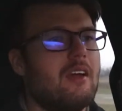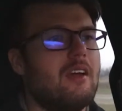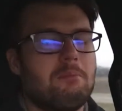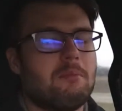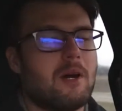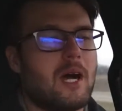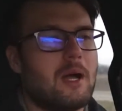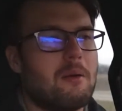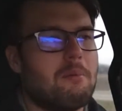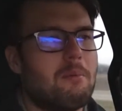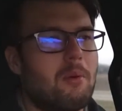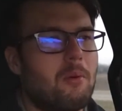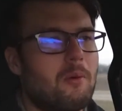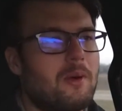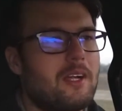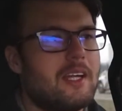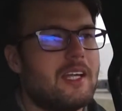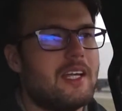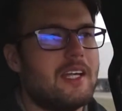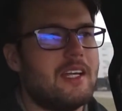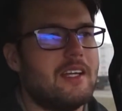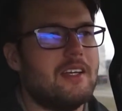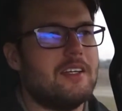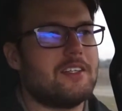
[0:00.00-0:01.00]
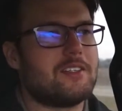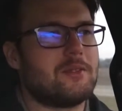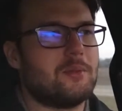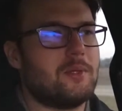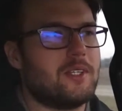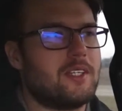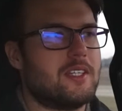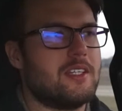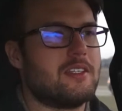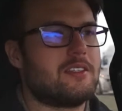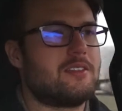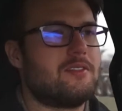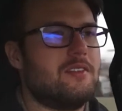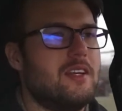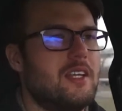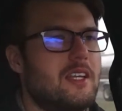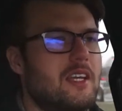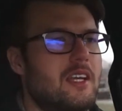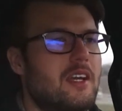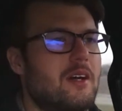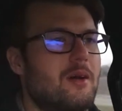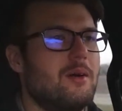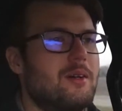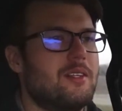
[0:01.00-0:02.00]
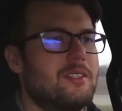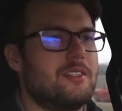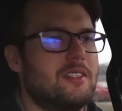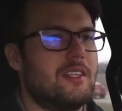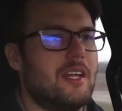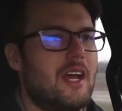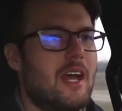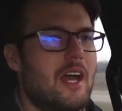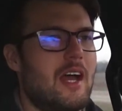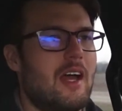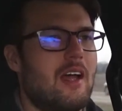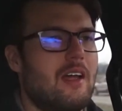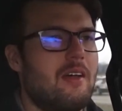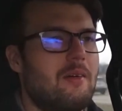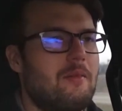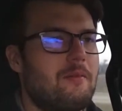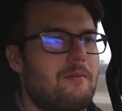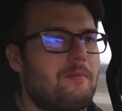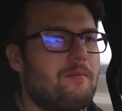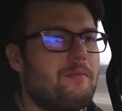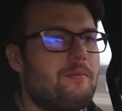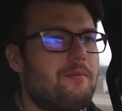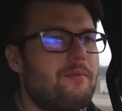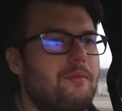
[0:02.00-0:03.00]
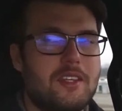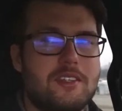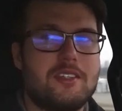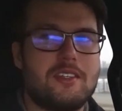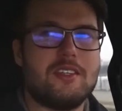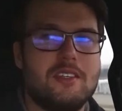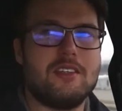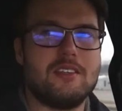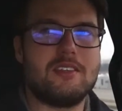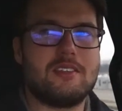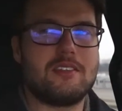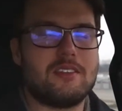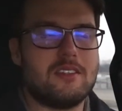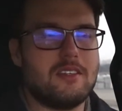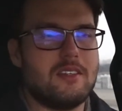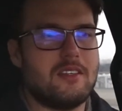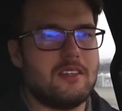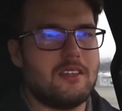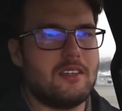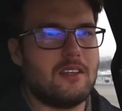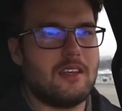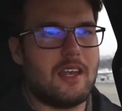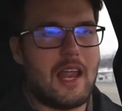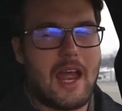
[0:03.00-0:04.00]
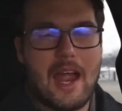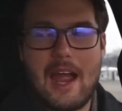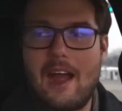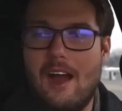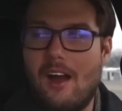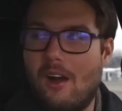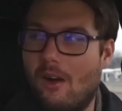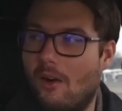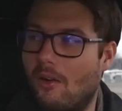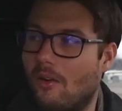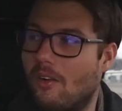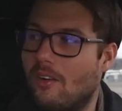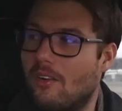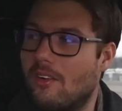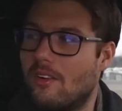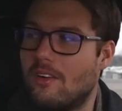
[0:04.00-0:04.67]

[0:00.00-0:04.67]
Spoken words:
My point is with this video is that this is now,